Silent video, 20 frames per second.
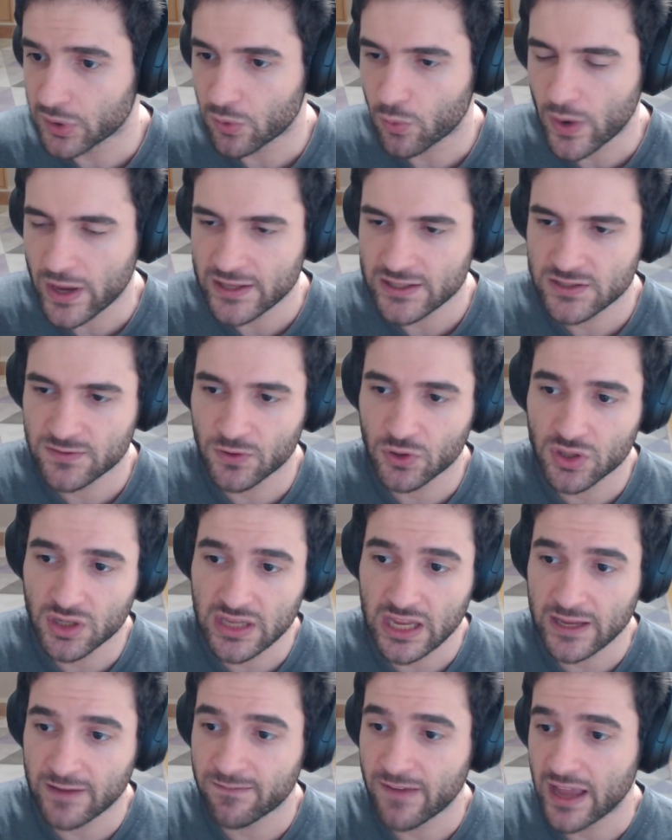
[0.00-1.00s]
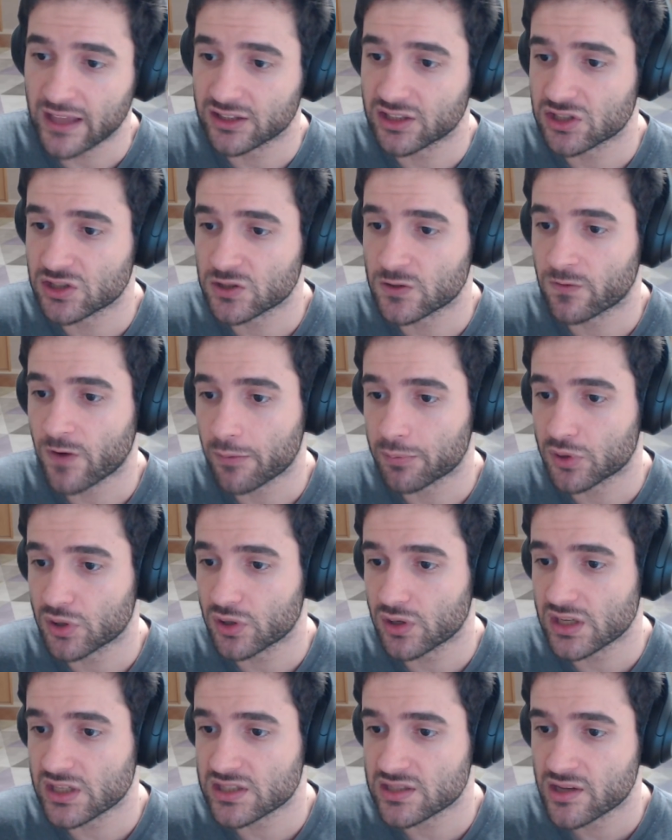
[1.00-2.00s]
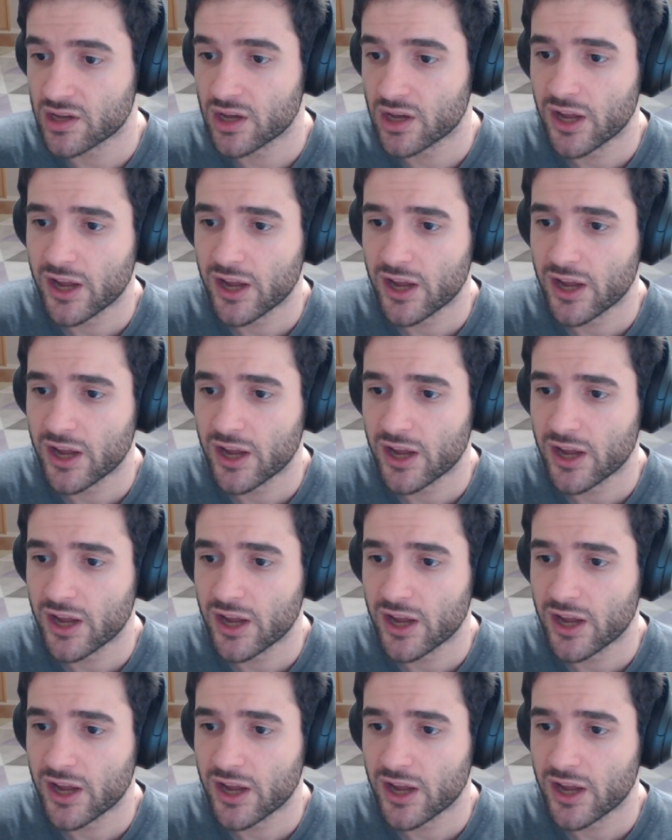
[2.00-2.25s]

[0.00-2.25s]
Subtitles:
ways for you to take advantage of opportunities